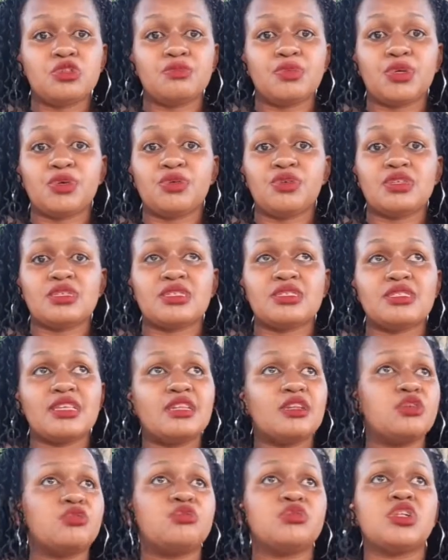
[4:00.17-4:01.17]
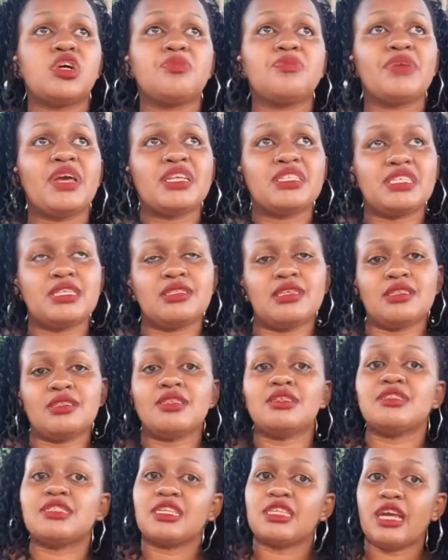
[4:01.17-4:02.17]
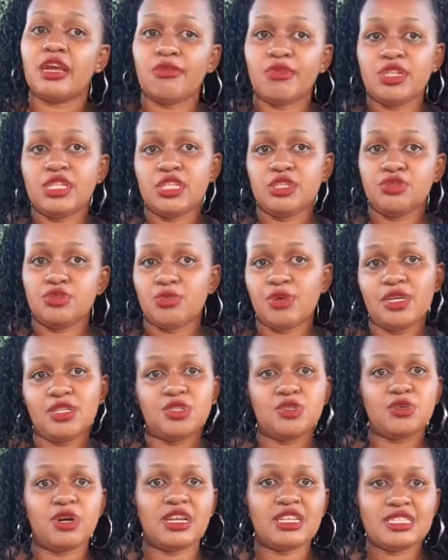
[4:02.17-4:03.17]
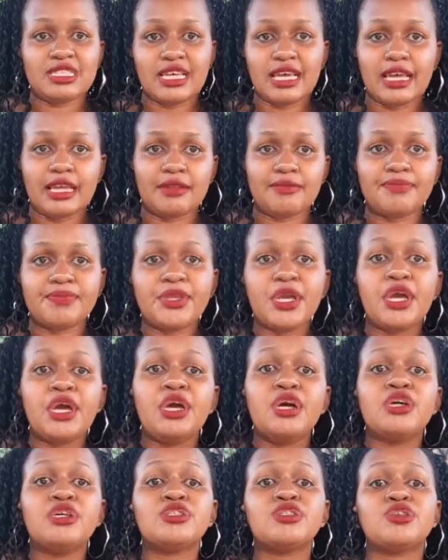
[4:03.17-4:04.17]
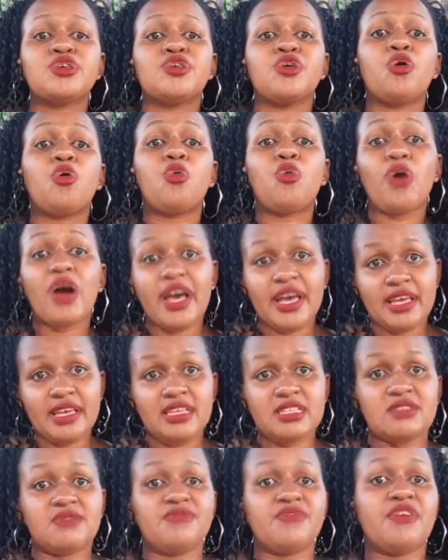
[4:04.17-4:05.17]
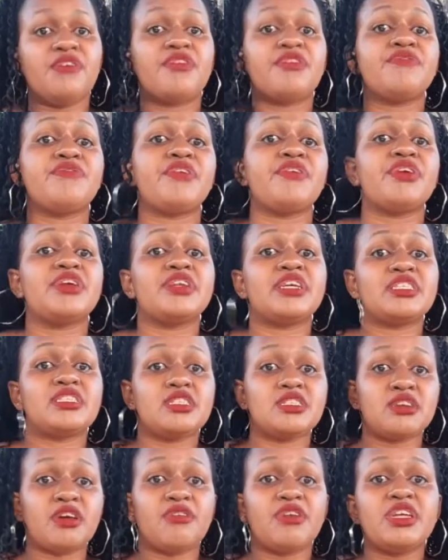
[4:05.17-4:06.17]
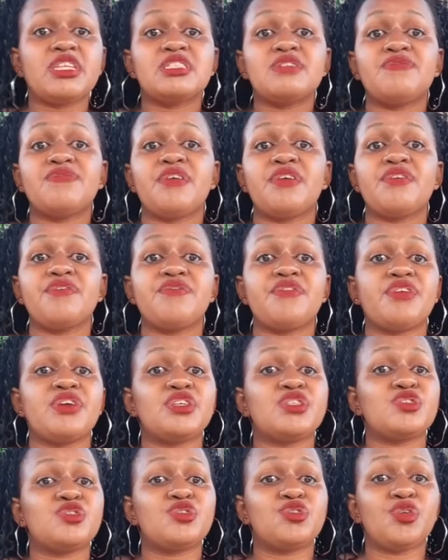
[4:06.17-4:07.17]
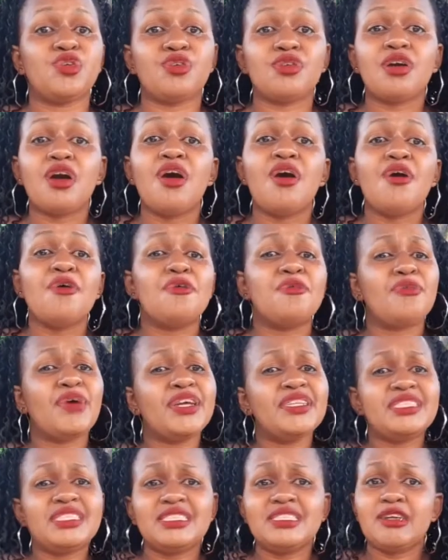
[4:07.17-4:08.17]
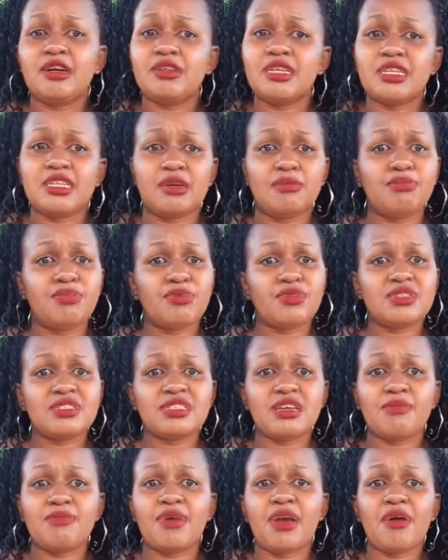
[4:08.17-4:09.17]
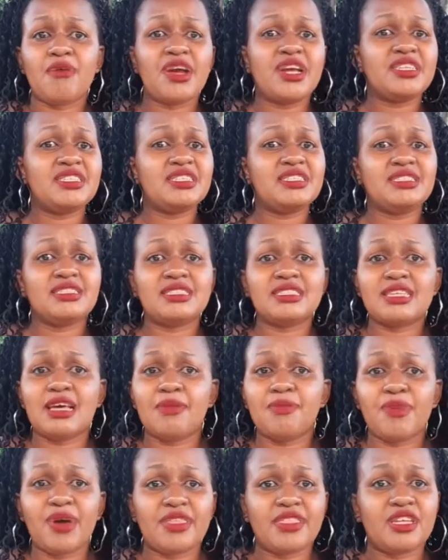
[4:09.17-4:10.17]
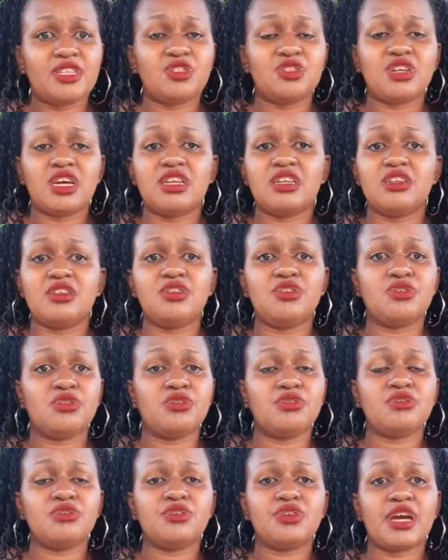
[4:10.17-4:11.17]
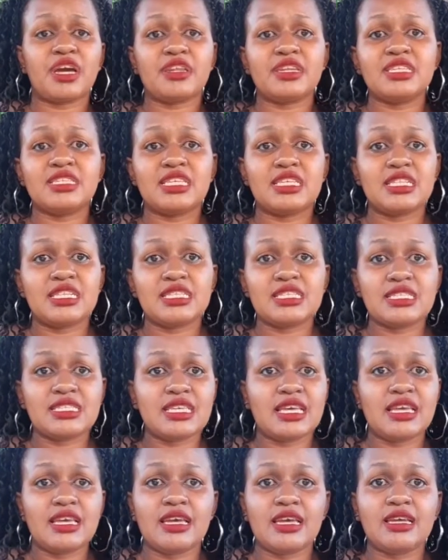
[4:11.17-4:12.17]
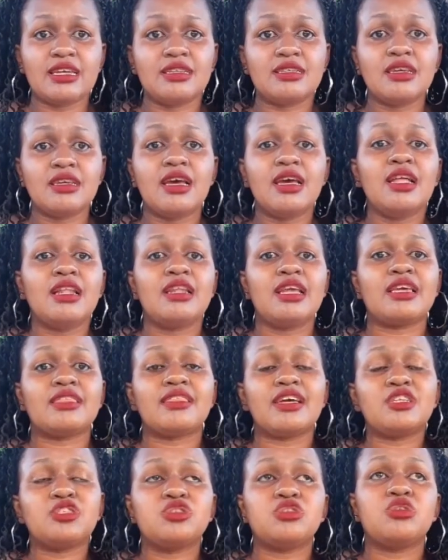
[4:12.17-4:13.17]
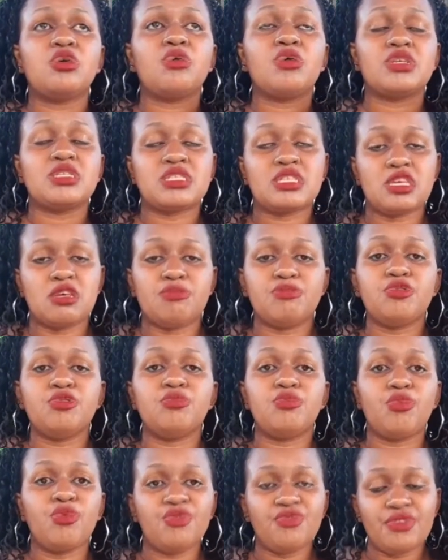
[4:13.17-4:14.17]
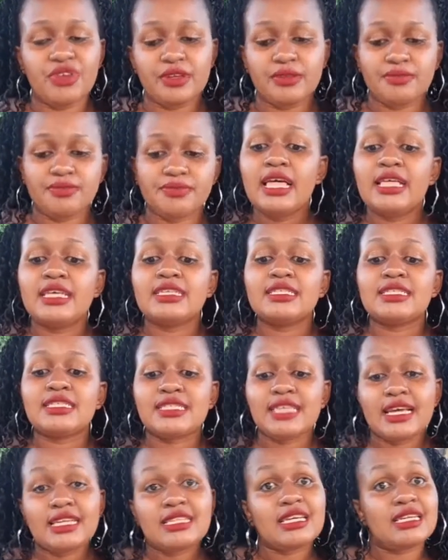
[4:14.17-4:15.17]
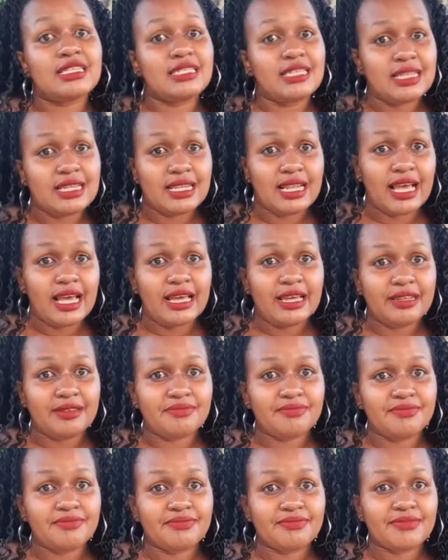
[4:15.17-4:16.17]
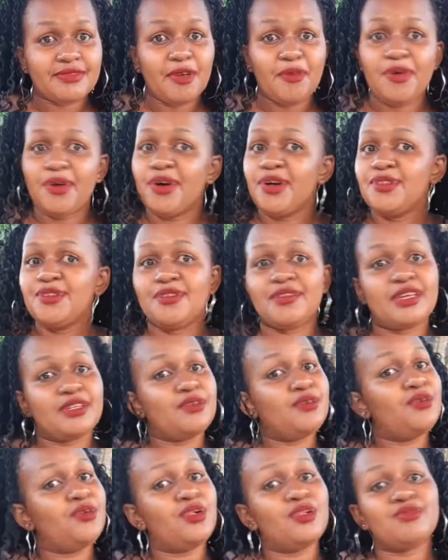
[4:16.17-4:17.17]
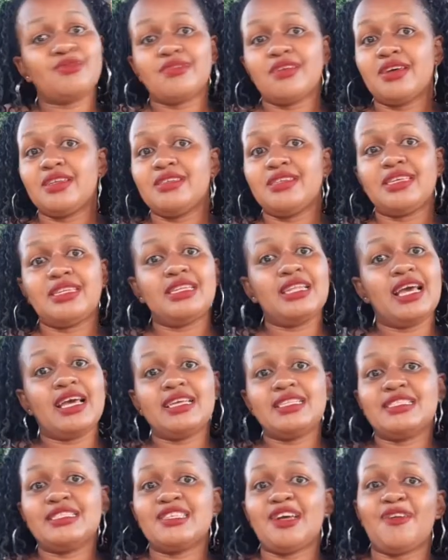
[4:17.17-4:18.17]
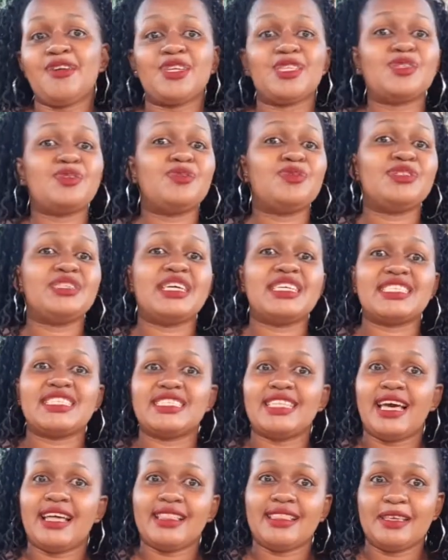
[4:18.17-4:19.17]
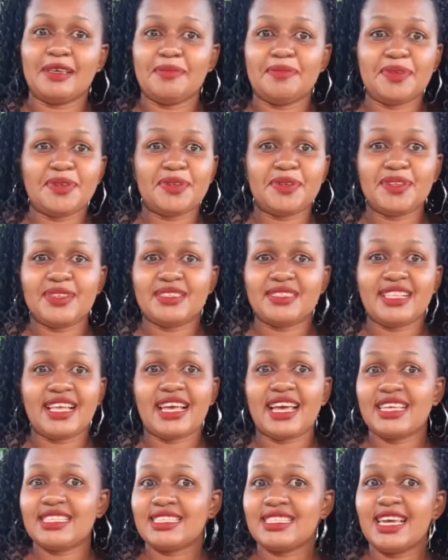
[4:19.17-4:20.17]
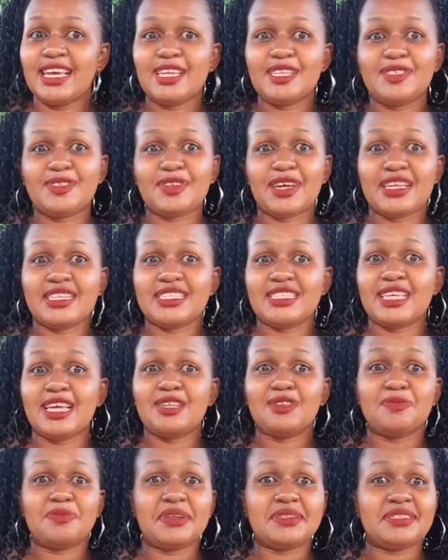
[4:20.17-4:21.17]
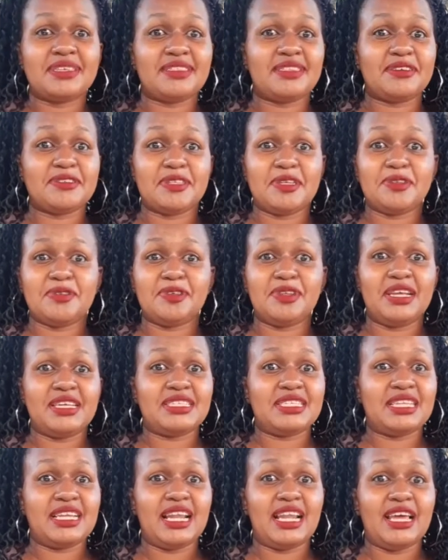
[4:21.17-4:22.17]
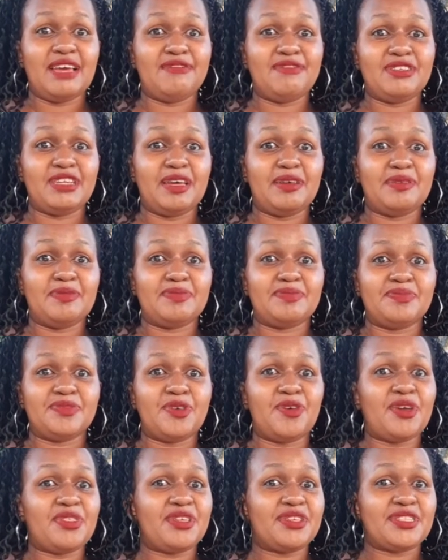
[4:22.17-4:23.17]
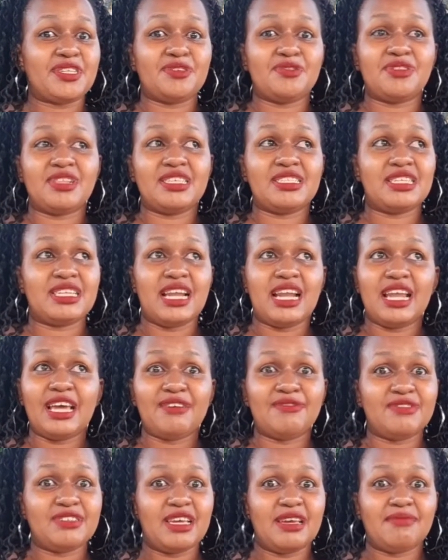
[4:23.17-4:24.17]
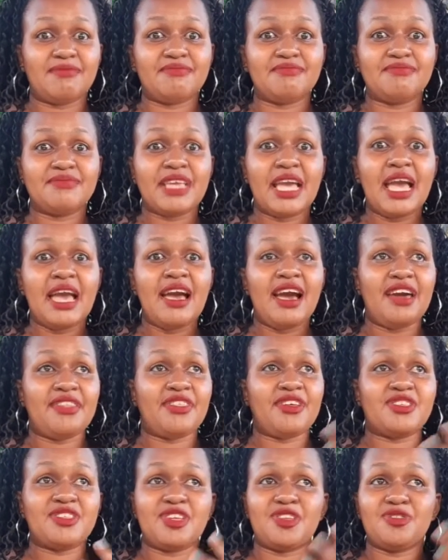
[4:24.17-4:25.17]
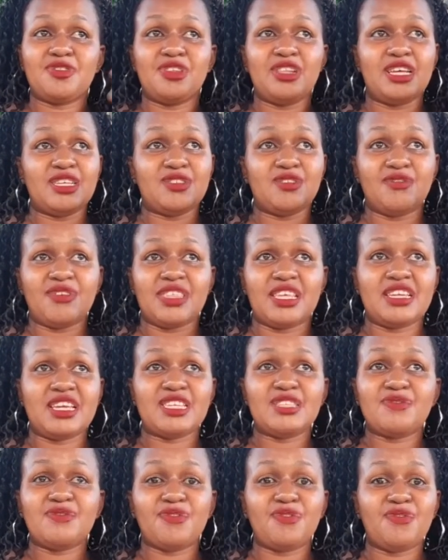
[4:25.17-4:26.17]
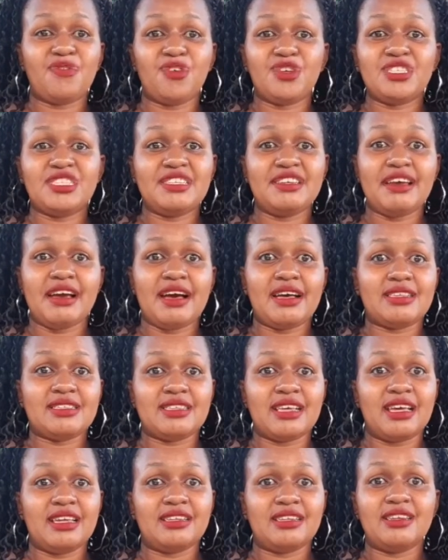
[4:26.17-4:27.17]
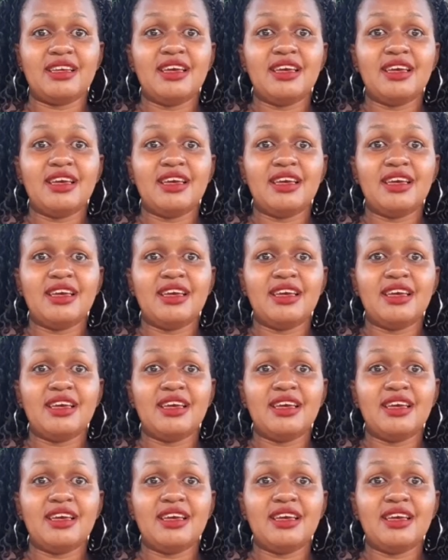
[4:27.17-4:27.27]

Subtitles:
because then it will help me attain the things that I really do want to attain. So your why is very, very necessary. It's very, very strong. Write it down in a book somewhere. Write it somewhere that you can easily see it. Like, that should always keep you moving. Set a deadline. We all know that goals without deadlines are as good as nothing, because, like I said, you can decide to make $10,000 in a lifetime, or $1,000 in a lifetime, $1,000 over the next 40 years, and